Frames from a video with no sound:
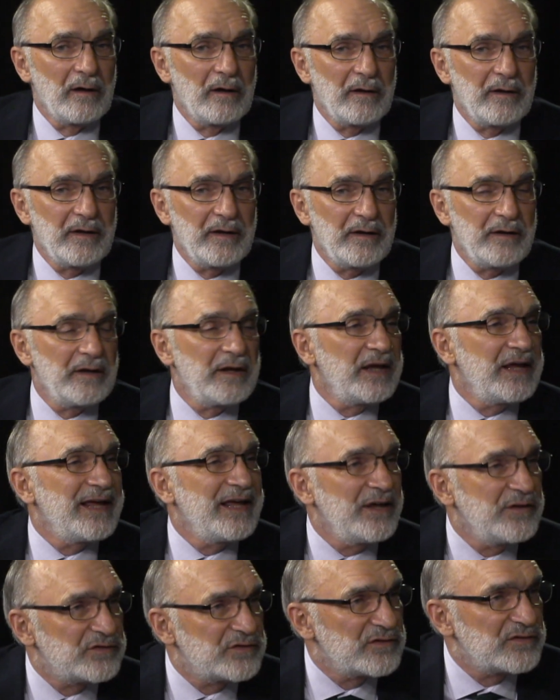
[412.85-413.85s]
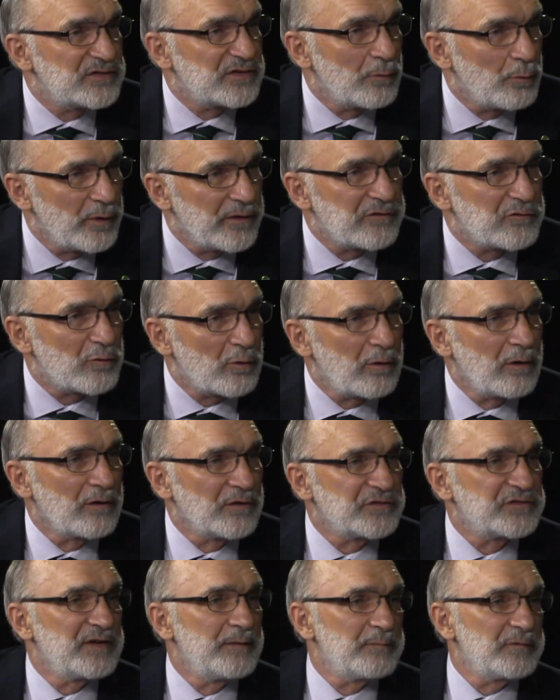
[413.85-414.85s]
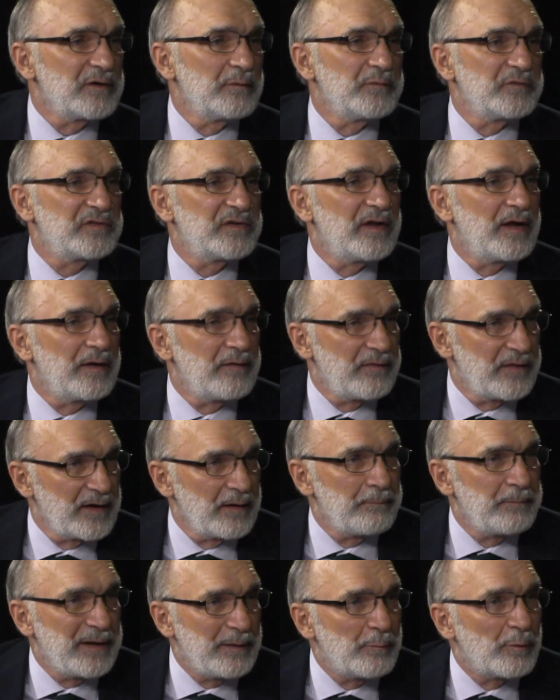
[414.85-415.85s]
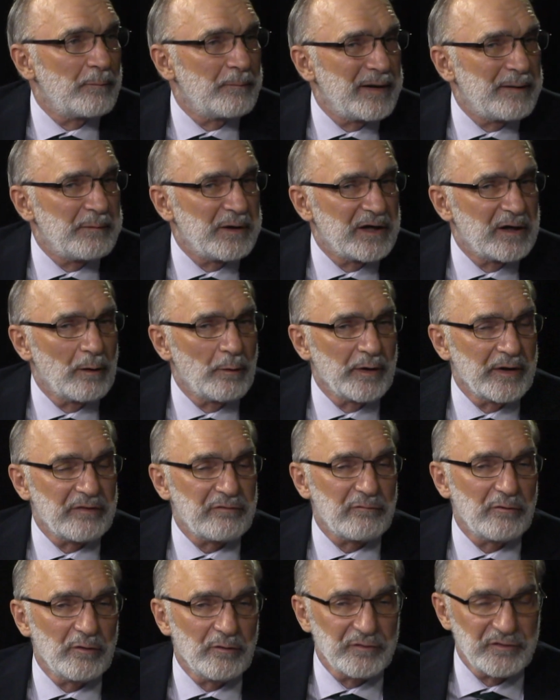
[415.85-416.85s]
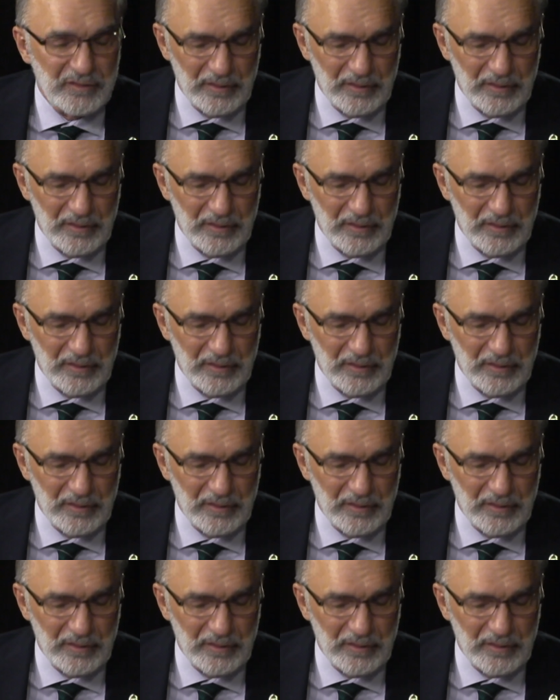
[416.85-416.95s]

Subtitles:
It eases the withdrawal symptoms that people may be going through. So